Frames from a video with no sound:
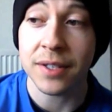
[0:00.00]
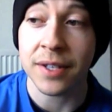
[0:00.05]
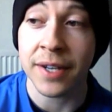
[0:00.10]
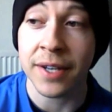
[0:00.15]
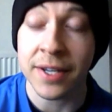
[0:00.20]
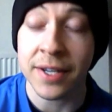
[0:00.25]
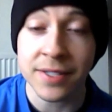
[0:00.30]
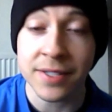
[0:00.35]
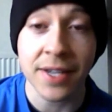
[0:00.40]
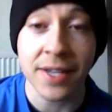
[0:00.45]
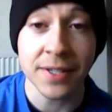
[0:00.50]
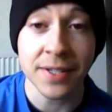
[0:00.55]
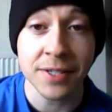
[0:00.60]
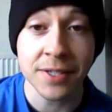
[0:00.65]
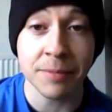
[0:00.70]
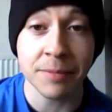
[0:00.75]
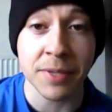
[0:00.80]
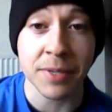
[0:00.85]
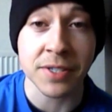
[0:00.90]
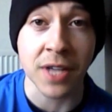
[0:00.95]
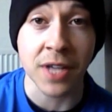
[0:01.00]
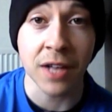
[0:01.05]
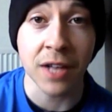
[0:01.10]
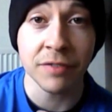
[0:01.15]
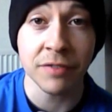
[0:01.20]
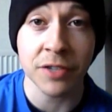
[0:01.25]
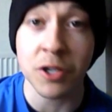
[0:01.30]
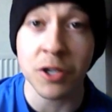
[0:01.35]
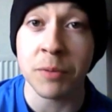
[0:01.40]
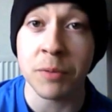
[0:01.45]
and I said to
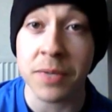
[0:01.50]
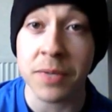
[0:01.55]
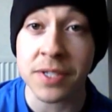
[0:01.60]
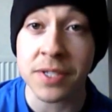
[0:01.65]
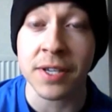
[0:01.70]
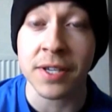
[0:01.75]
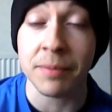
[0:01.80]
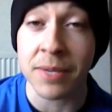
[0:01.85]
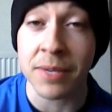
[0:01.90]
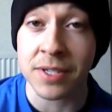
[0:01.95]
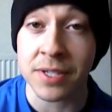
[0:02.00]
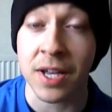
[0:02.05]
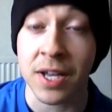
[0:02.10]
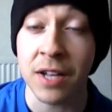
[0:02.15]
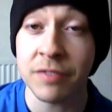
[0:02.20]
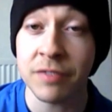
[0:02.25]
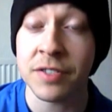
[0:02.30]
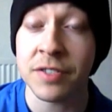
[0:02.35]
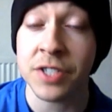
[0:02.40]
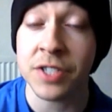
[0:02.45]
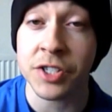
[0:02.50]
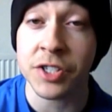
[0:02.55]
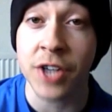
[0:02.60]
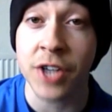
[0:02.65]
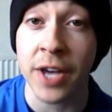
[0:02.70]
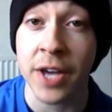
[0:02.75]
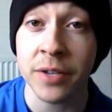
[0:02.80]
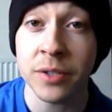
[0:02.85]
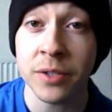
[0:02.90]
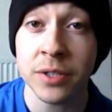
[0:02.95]
myself, myself as a
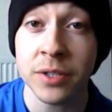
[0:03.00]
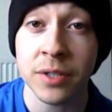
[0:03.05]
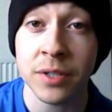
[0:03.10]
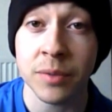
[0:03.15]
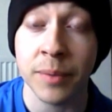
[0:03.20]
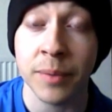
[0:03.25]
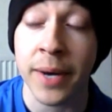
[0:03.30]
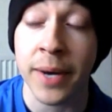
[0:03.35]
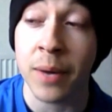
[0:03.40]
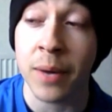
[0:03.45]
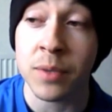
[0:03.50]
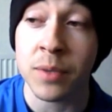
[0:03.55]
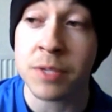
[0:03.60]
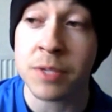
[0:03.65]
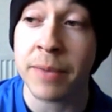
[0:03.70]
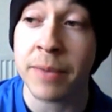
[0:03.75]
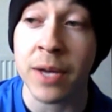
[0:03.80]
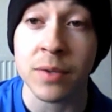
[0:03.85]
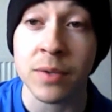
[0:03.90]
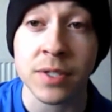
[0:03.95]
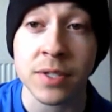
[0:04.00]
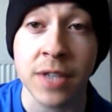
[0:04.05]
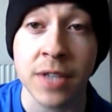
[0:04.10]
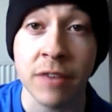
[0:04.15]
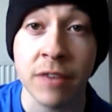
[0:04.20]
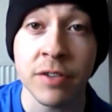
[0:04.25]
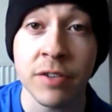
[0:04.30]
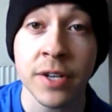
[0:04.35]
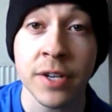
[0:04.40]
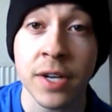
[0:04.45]
child when I was about
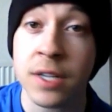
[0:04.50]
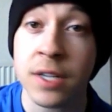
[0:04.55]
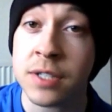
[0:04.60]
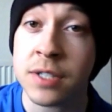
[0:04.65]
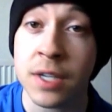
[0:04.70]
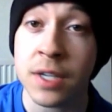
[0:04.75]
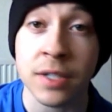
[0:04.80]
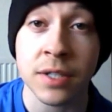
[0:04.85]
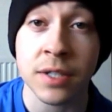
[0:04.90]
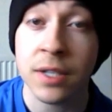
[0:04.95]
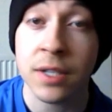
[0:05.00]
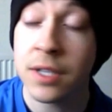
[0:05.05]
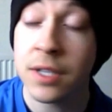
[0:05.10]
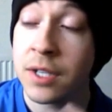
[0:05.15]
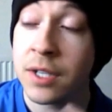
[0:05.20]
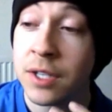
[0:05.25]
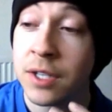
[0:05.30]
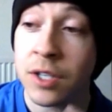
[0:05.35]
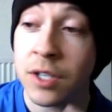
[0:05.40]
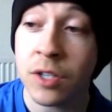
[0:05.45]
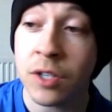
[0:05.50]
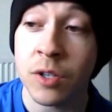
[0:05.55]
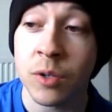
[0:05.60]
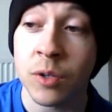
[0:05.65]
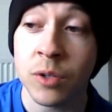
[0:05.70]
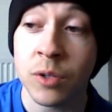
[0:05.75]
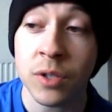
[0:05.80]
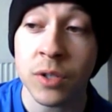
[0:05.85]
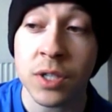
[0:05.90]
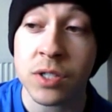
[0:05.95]
7, and I said,
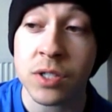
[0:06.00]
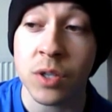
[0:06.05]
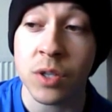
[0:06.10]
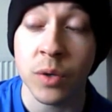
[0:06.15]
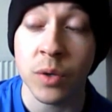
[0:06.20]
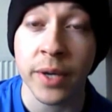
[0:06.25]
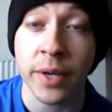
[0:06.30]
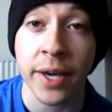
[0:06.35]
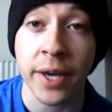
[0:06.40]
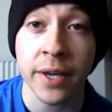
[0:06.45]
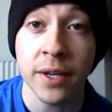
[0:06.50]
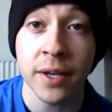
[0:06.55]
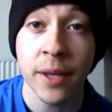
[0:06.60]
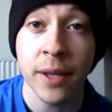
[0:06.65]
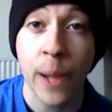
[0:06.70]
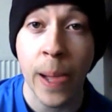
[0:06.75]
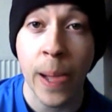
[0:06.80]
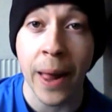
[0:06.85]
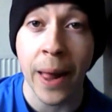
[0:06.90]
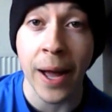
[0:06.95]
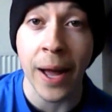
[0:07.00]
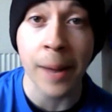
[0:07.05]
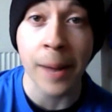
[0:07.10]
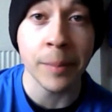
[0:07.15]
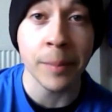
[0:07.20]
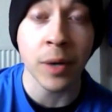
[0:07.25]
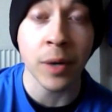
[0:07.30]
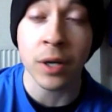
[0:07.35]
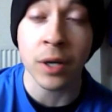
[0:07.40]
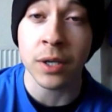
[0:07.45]
look, it's okay.
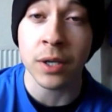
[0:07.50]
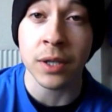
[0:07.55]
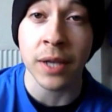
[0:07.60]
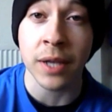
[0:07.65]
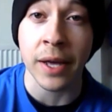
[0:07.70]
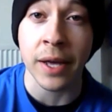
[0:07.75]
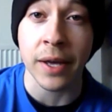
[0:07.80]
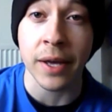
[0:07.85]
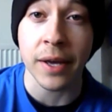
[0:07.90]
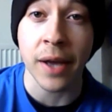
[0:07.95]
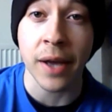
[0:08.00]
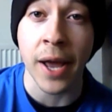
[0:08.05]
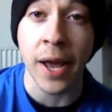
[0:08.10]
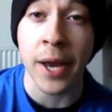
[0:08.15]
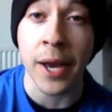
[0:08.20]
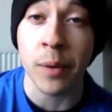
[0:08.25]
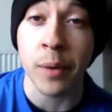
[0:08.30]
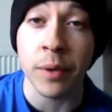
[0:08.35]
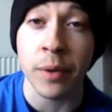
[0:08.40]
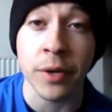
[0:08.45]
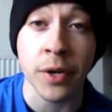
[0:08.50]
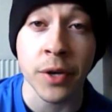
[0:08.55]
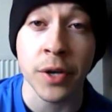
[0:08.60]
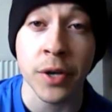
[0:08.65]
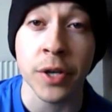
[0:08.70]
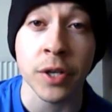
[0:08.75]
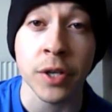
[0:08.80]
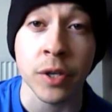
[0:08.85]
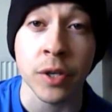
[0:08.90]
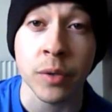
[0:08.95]
I'm not going to let anyone
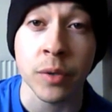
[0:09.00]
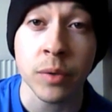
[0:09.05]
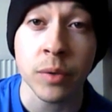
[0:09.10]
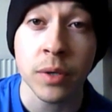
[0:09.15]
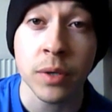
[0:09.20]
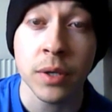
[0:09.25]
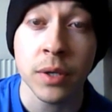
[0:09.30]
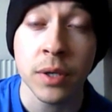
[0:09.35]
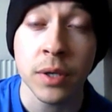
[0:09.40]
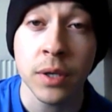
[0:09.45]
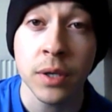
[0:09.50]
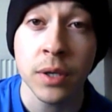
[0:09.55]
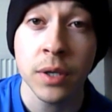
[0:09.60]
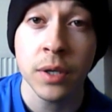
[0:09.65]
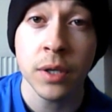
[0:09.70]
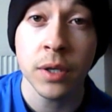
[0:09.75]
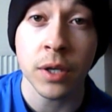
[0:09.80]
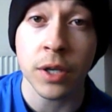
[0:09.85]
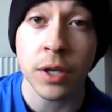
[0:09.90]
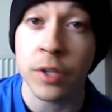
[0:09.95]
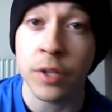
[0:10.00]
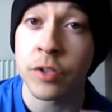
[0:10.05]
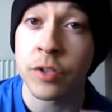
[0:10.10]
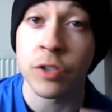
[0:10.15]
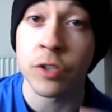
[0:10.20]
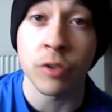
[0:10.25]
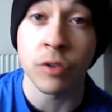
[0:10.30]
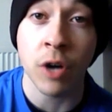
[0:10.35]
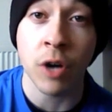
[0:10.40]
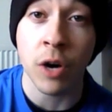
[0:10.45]
hurt you, and
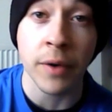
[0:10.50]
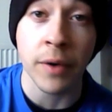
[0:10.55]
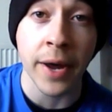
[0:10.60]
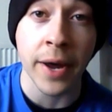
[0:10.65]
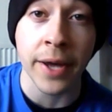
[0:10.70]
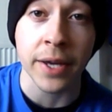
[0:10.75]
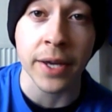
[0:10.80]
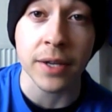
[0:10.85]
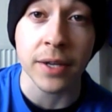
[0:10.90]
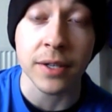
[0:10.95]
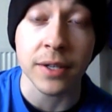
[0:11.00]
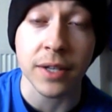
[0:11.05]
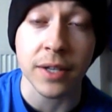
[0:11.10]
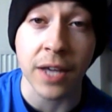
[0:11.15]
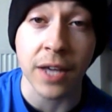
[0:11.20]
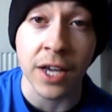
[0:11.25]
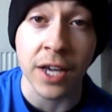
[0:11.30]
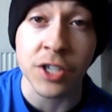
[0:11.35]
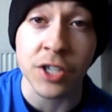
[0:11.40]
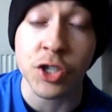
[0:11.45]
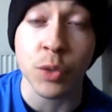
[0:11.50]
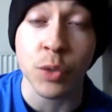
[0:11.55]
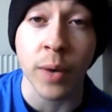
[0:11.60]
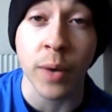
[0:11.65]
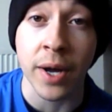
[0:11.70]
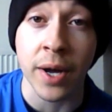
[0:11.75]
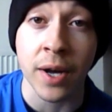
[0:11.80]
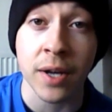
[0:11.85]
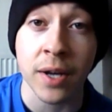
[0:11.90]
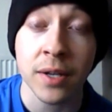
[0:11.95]
you're all right as you
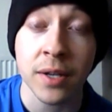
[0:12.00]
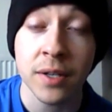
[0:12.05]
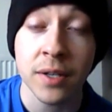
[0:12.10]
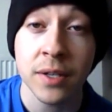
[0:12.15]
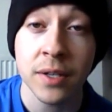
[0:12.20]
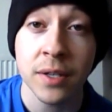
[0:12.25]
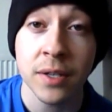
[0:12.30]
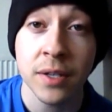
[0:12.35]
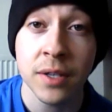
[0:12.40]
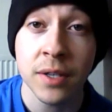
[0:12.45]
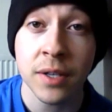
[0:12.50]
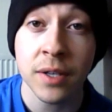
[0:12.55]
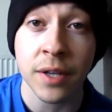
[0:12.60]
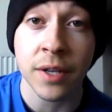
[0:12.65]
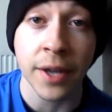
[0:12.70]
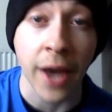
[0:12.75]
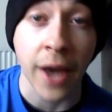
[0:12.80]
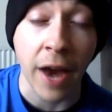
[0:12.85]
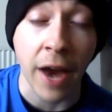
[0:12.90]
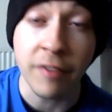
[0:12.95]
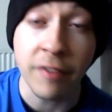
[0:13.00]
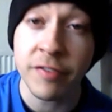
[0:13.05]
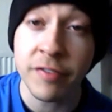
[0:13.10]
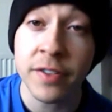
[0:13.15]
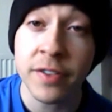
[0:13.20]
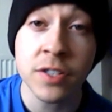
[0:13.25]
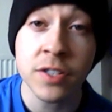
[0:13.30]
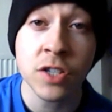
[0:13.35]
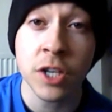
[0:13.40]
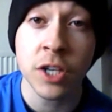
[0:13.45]
are, and
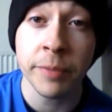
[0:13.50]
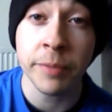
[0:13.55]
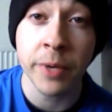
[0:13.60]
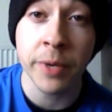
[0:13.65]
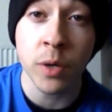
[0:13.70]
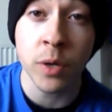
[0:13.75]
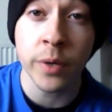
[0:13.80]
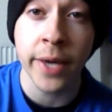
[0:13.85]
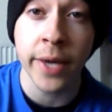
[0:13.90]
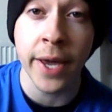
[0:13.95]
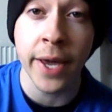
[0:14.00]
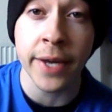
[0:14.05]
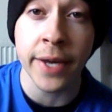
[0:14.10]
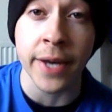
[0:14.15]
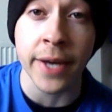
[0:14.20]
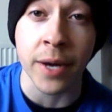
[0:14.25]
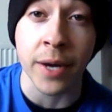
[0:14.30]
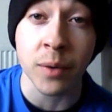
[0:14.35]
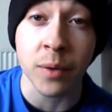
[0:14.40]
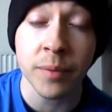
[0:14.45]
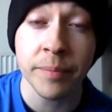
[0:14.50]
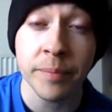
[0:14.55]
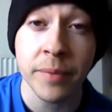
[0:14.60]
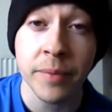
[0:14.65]
everything's going to be okay now,